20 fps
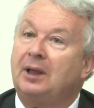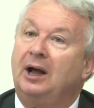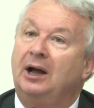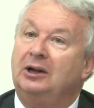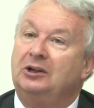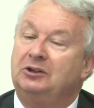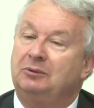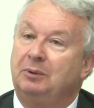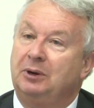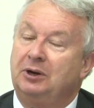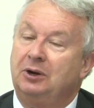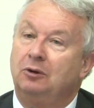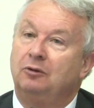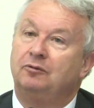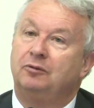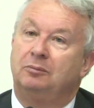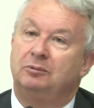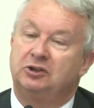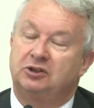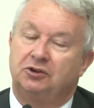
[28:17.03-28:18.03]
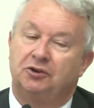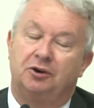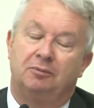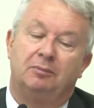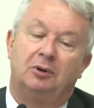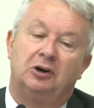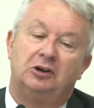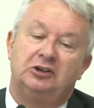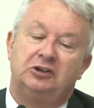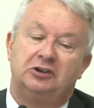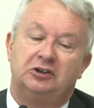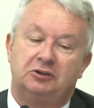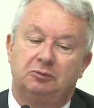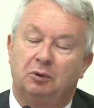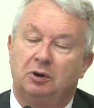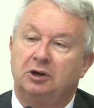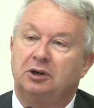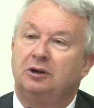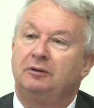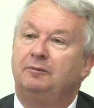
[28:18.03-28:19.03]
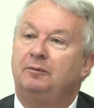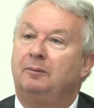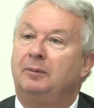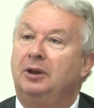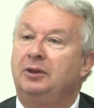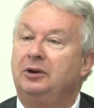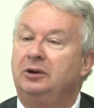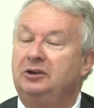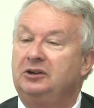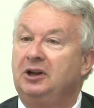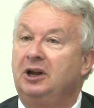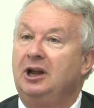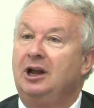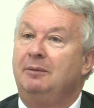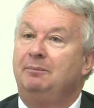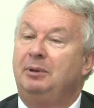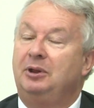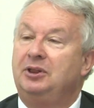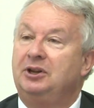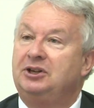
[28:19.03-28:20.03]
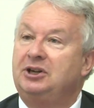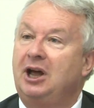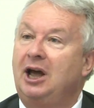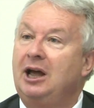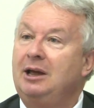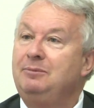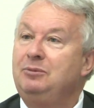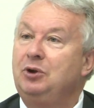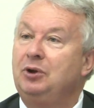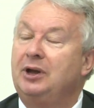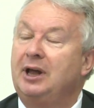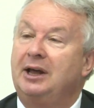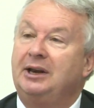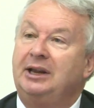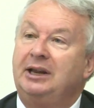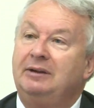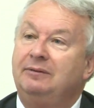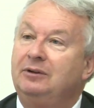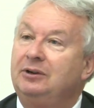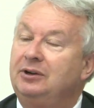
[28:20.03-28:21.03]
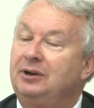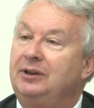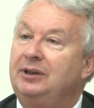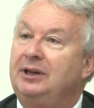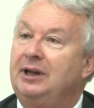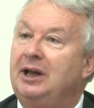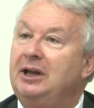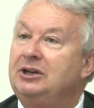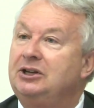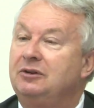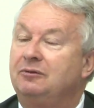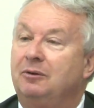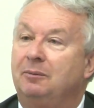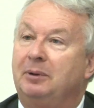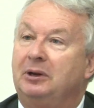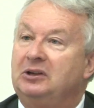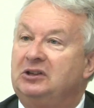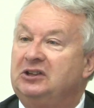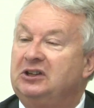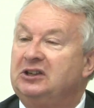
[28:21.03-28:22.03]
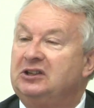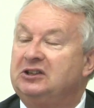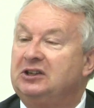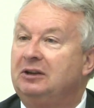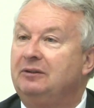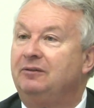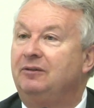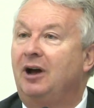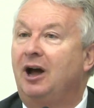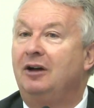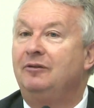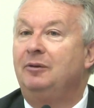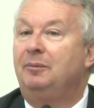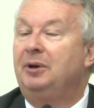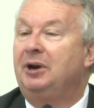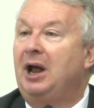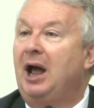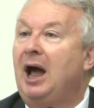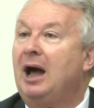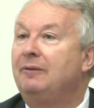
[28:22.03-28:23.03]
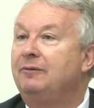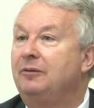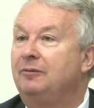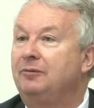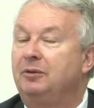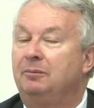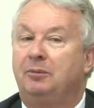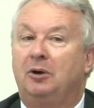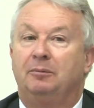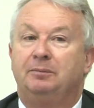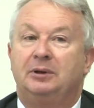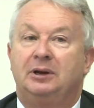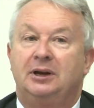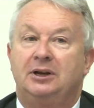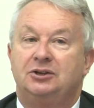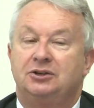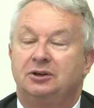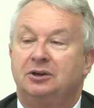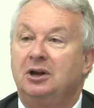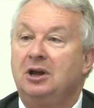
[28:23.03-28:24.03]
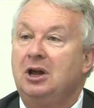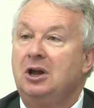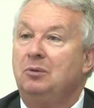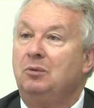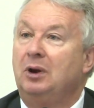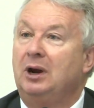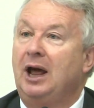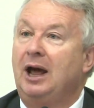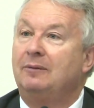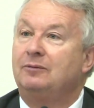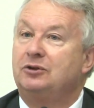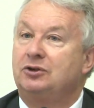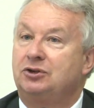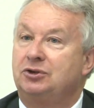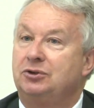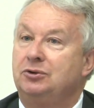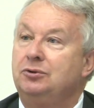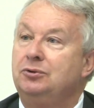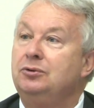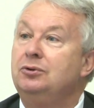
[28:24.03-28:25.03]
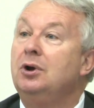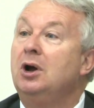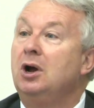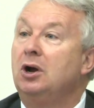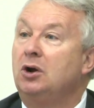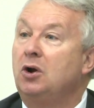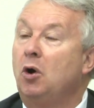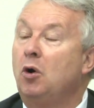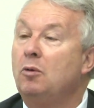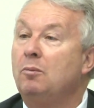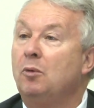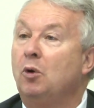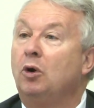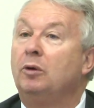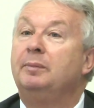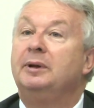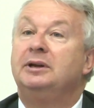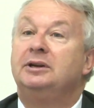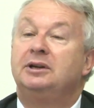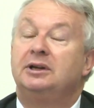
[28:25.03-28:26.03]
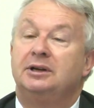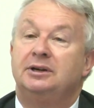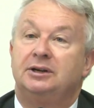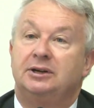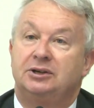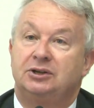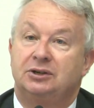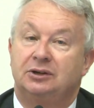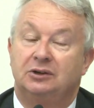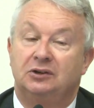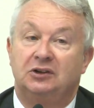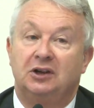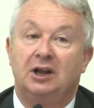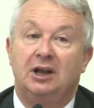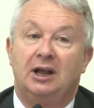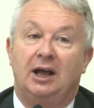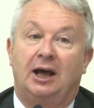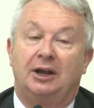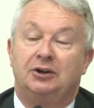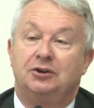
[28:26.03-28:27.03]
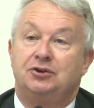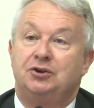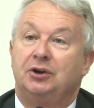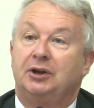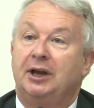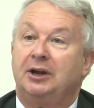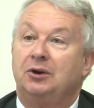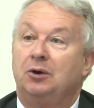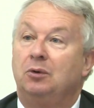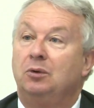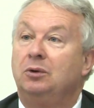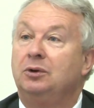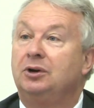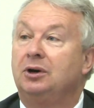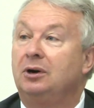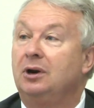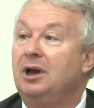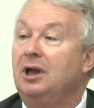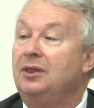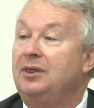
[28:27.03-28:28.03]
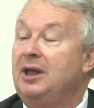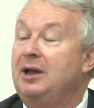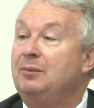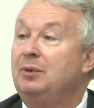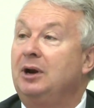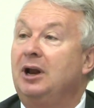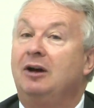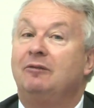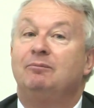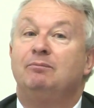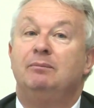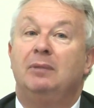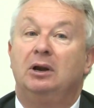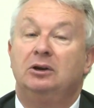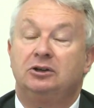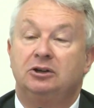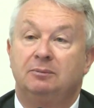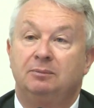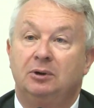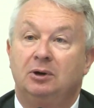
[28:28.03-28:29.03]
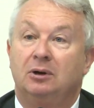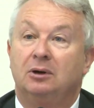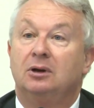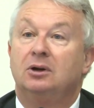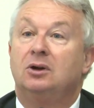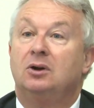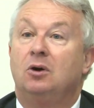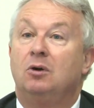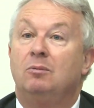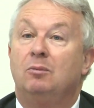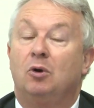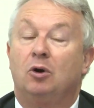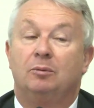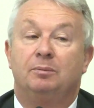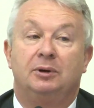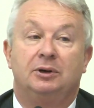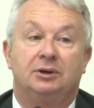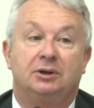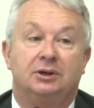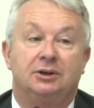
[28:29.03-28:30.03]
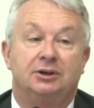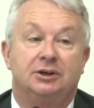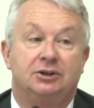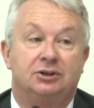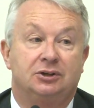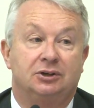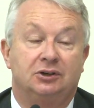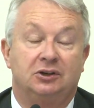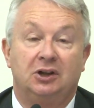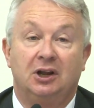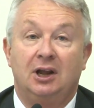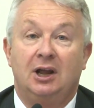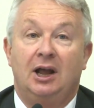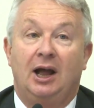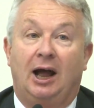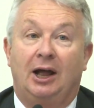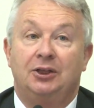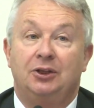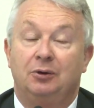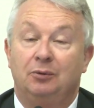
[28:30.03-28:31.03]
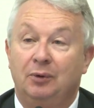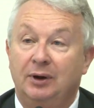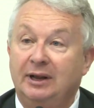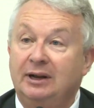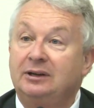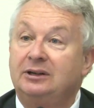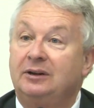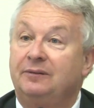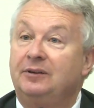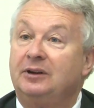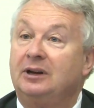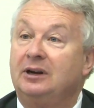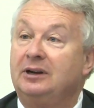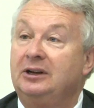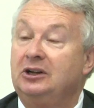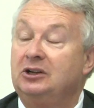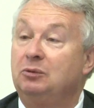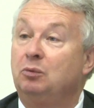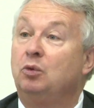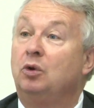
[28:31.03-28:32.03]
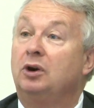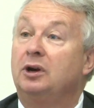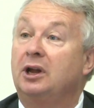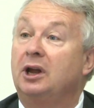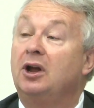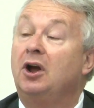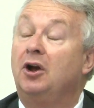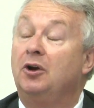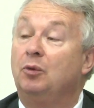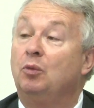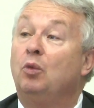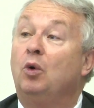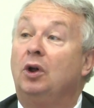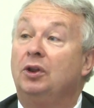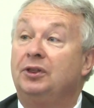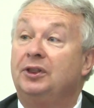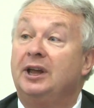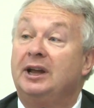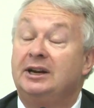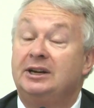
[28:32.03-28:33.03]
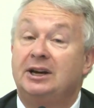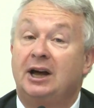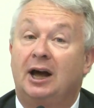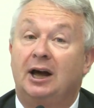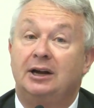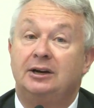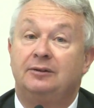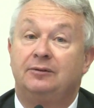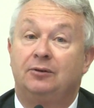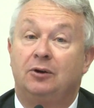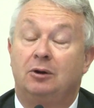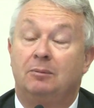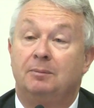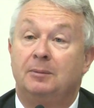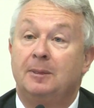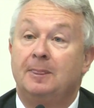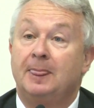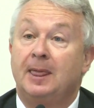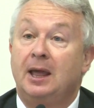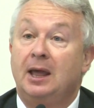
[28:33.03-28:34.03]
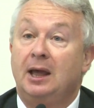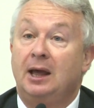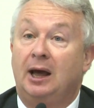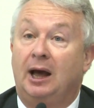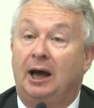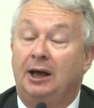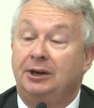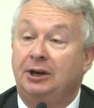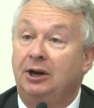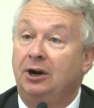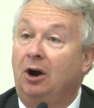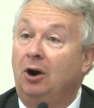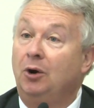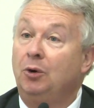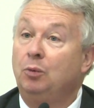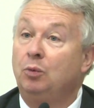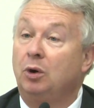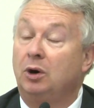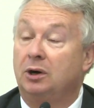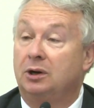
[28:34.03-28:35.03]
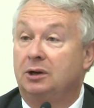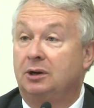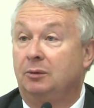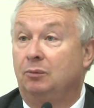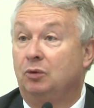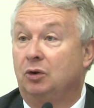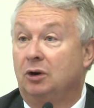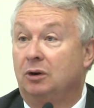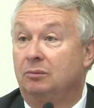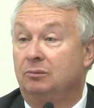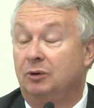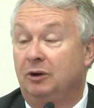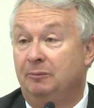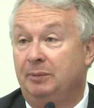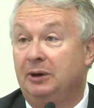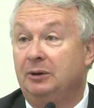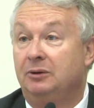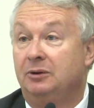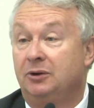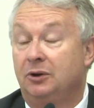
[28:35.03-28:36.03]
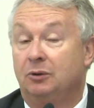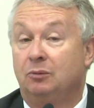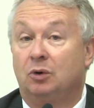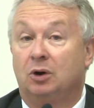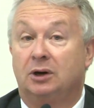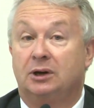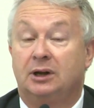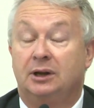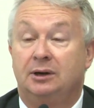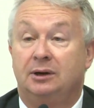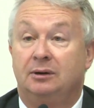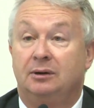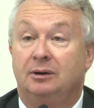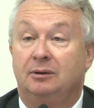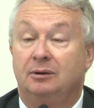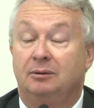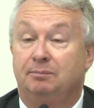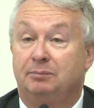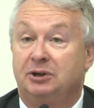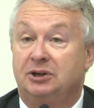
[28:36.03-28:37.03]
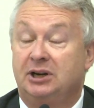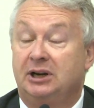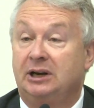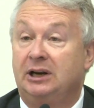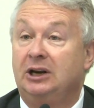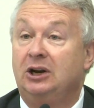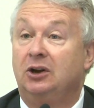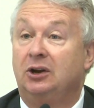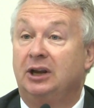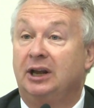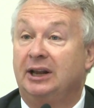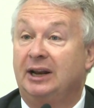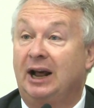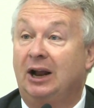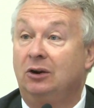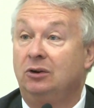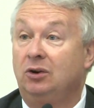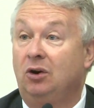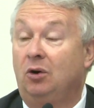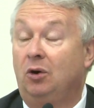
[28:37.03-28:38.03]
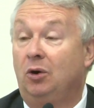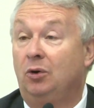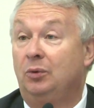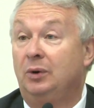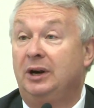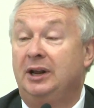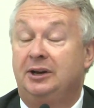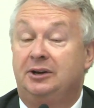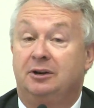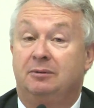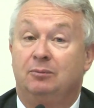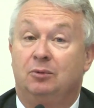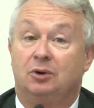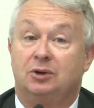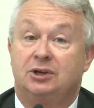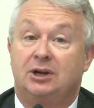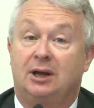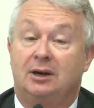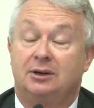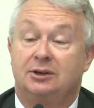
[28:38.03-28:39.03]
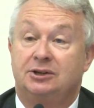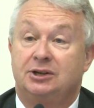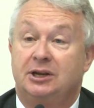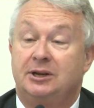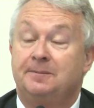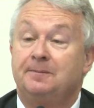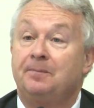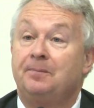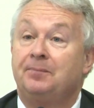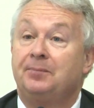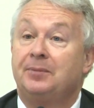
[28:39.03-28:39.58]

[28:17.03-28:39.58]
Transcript: as we know from Stuart Mercer's work and from others, by the time you get even to the age of about 65, about half of the population will have 2 comorbid conditions. And as you get older, they will have multiple comorbid conditions. And the real difficulty is working out what they died from. And in our work, where we've been doing work in particularly looking at alcohol-related mortality,